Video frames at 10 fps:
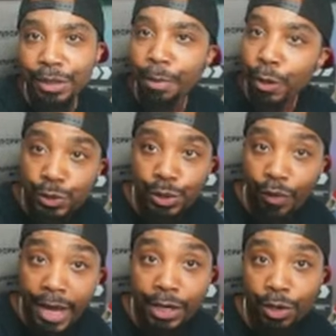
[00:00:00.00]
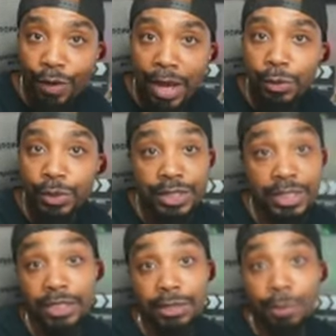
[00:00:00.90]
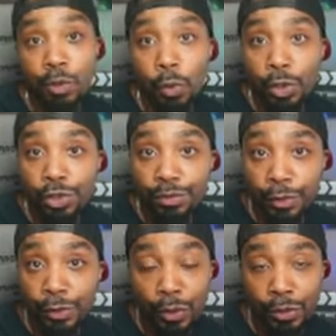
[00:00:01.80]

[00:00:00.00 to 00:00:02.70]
person riding around with Sea Smoke works for Lord